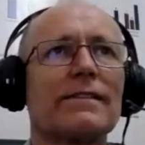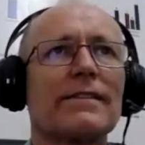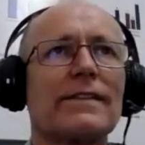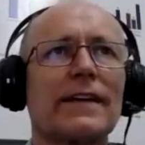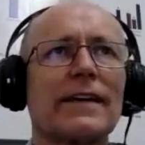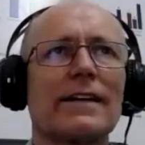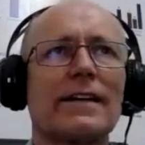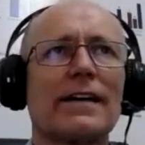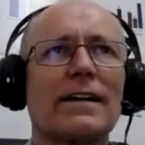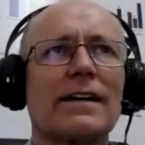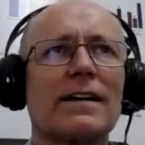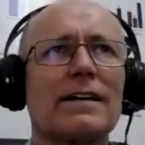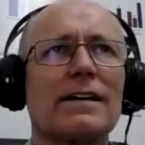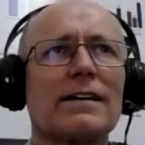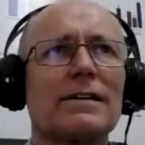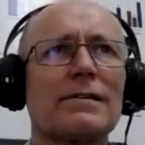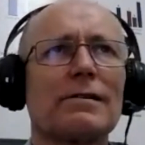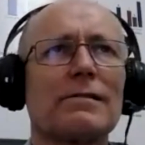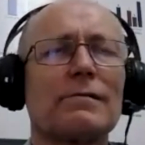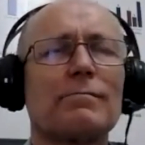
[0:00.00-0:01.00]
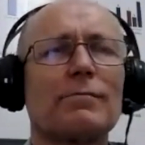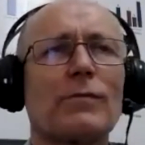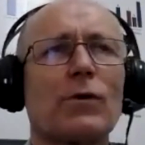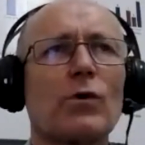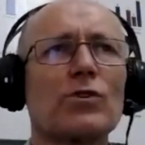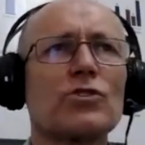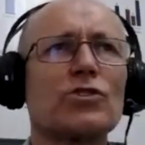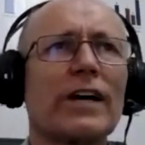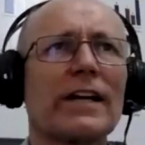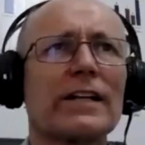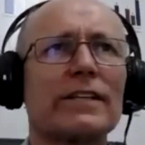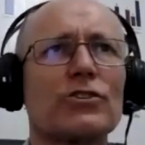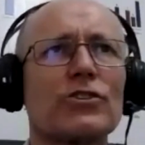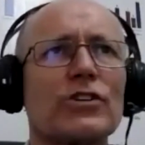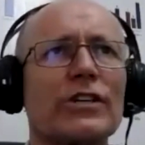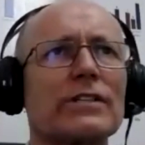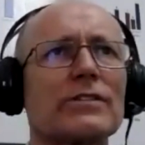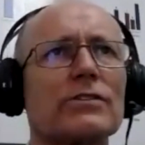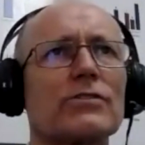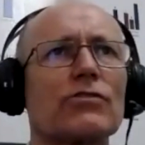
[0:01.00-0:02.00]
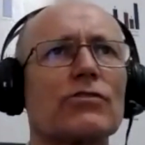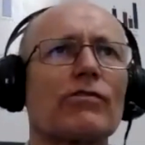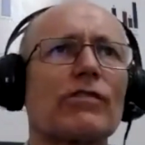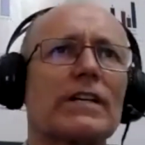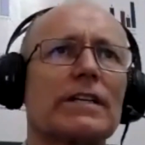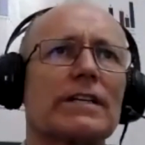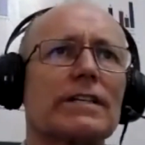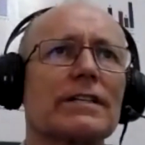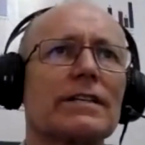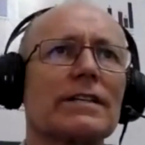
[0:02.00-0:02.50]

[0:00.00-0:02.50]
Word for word: that are more challenging to treat.